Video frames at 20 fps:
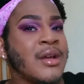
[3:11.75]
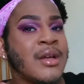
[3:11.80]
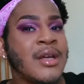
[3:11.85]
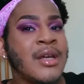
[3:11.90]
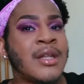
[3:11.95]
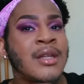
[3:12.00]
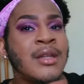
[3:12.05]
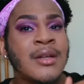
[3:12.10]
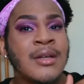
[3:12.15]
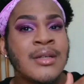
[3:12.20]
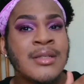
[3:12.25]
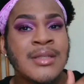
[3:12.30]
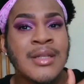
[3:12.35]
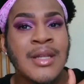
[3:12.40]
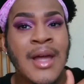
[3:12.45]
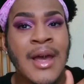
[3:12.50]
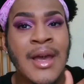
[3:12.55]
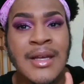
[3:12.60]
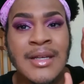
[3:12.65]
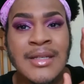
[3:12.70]
it looks
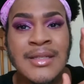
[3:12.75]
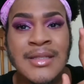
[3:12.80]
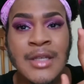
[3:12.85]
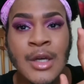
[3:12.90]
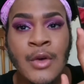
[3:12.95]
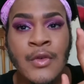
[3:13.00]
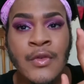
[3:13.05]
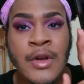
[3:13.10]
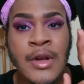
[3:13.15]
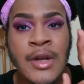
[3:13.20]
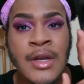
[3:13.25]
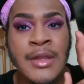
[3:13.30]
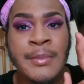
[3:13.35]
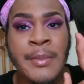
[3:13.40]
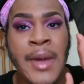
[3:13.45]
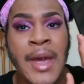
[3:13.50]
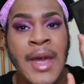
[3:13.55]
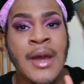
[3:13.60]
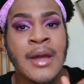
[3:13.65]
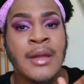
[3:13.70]
like silver in
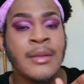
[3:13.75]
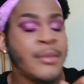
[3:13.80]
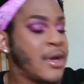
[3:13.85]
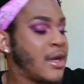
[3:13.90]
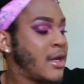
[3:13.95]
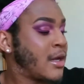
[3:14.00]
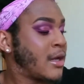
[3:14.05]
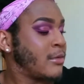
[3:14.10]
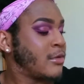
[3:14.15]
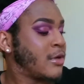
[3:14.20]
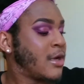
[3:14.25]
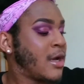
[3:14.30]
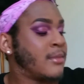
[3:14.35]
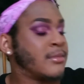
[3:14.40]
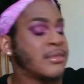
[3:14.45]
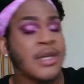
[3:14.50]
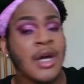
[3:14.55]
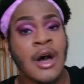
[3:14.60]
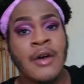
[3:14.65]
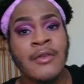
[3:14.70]
pan, but it
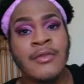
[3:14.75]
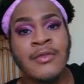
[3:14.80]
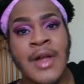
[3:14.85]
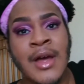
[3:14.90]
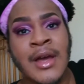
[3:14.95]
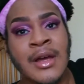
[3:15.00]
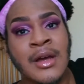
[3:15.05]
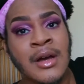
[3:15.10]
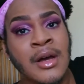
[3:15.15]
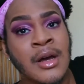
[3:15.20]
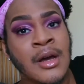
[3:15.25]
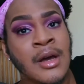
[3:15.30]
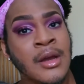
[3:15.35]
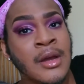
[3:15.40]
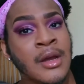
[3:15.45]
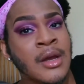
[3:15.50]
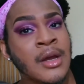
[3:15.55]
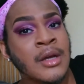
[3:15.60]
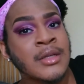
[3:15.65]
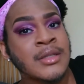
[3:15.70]
comes off like a
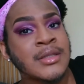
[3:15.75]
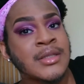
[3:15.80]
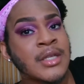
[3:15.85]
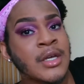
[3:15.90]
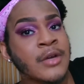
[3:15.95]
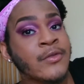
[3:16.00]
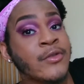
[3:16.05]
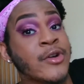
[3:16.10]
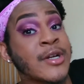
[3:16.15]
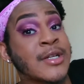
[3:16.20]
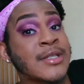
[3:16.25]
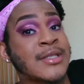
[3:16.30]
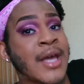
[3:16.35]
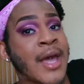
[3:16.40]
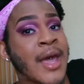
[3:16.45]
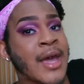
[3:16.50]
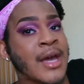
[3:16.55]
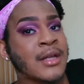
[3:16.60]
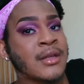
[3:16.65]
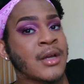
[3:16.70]
silvery
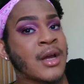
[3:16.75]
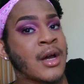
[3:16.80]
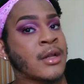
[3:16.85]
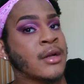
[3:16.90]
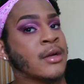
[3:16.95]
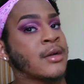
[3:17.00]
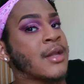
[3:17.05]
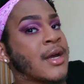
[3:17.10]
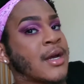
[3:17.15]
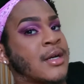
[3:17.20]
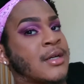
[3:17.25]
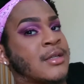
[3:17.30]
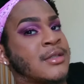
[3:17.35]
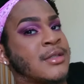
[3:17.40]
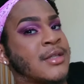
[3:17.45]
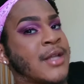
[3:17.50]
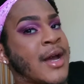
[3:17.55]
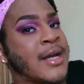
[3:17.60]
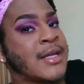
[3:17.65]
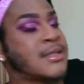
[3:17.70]
tan color, like a
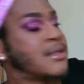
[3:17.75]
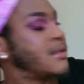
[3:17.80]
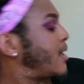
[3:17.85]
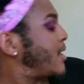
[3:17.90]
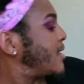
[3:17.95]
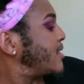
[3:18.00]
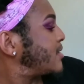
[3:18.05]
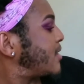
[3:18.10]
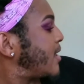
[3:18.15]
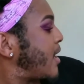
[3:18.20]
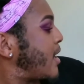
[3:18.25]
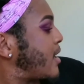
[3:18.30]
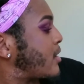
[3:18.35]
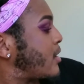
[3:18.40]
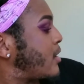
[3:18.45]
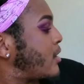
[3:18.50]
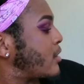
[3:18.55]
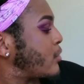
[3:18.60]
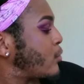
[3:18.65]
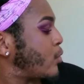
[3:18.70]
nice tan
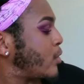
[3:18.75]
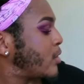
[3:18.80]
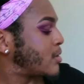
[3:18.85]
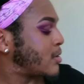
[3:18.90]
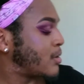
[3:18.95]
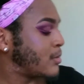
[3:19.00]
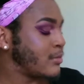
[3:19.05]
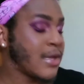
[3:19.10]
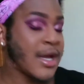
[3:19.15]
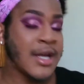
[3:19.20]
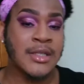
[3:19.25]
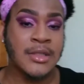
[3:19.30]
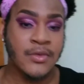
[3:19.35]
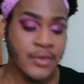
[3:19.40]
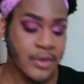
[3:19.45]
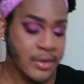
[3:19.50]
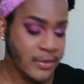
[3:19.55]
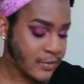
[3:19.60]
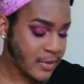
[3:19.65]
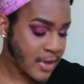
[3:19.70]
color with some nice
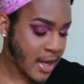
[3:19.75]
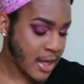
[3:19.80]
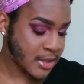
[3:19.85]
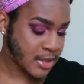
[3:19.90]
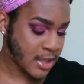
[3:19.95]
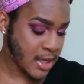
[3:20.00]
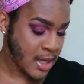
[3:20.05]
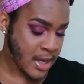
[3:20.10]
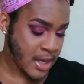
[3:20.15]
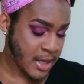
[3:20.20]
reflect.